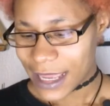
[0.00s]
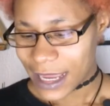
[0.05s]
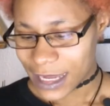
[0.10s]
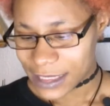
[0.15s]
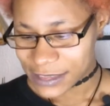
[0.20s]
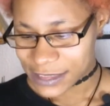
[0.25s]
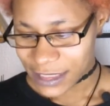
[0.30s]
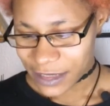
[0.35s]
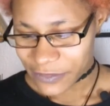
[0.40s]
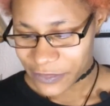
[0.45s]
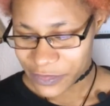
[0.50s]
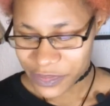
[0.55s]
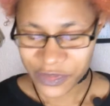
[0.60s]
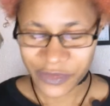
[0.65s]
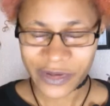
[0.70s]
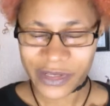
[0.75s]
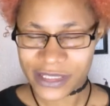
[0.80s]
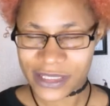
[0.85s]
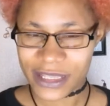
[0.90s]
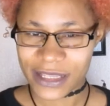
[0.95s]
It's not
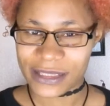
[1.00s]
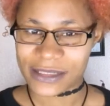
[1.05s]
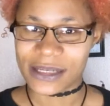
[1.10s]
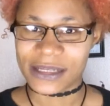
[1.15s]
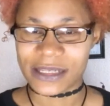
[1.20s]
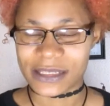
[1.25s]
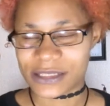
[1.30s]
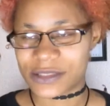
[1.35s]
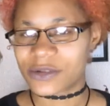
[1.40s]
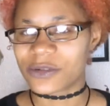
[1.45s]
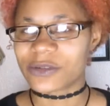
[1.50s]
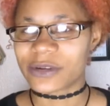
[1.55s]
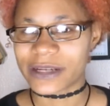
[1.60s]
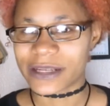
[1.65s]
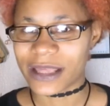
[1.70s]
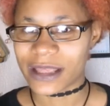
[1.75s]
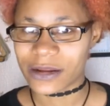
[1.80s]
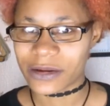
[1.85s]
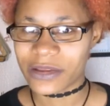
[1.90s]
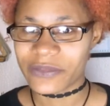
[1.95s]
futuristic. It's not
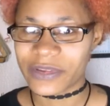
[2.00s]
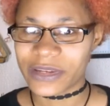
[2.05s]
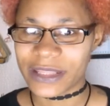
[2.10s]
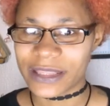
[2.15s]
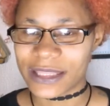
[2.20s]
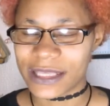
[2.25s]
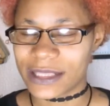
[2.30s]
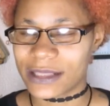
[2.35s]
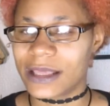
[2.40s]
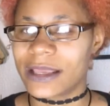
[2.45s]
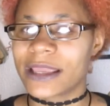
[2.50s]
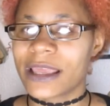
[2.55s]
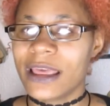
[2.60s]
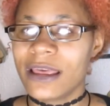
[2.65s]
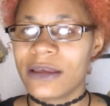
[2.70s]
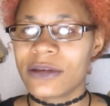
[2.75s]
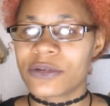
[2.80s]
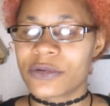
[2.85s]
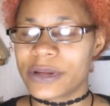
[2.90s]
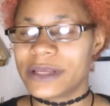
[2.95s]
historic. I don't have anything like
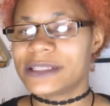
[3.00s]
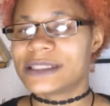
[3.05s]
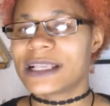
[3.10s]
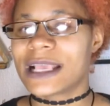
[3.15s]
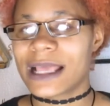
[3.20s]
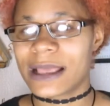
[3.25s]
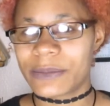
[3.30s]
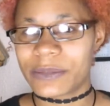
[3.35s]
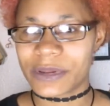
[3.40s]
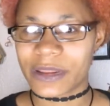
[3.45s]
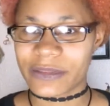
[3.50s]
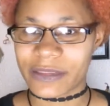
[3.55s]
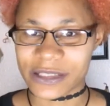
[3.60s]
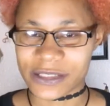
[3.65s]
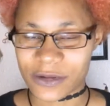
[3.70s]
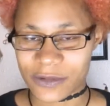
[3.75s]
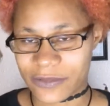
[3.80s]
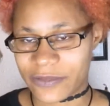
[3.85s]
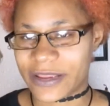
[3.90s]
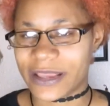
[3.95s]
crazy happening.
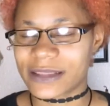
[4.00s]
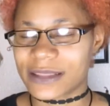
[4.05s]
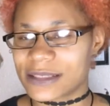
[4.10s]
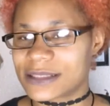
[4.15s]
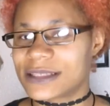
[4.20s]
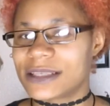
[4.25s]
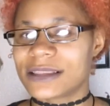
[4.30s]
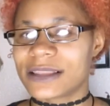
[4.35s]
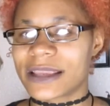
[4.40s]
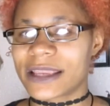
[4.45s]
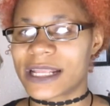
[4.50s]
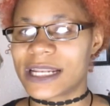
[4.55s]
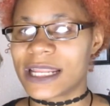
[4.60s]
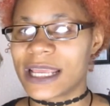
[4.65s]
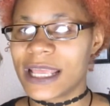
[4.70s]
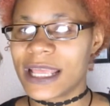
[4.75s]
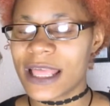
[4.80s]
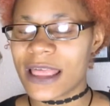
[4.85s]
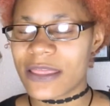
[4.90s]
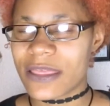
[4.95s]
There's no fantasy
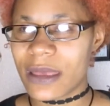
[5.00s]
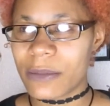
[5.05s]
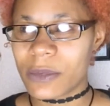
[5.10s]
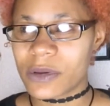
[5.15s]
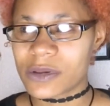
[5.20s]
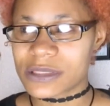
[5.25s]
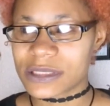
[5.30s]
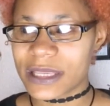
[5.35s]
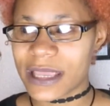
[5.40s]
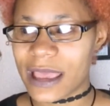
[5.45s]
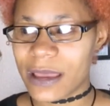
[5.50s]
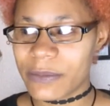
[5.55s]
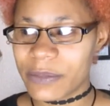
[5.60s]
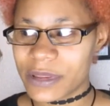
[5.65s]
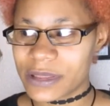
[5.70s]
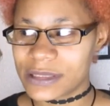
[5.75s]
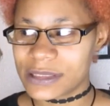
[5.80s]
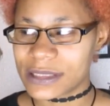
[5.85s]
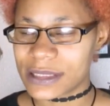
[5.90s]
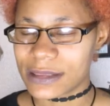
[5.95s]
land. That mostly
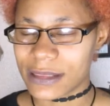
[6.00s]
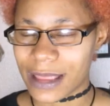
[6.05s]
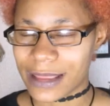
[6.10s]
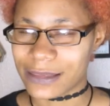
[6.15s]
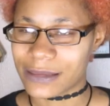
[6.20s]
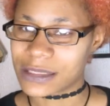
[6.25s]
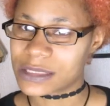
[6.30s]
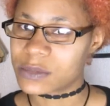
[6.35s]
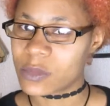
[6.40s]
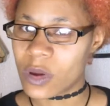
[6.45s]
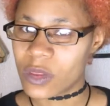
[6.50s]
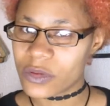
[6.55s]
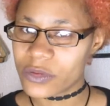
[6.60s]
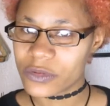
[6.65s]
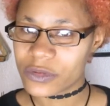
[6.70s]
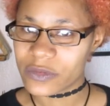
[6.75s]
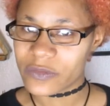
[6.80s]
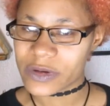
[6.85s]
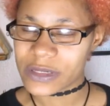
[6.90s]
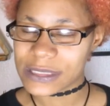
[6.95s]
happens in like the smaller
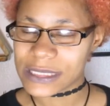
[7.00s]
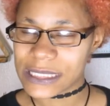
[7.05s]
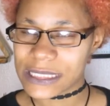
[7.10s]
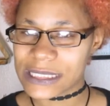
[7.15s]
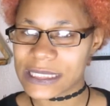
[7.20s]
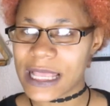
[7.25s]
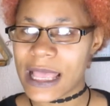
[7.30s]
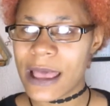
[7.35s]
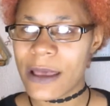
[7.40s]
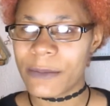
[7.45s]
universes.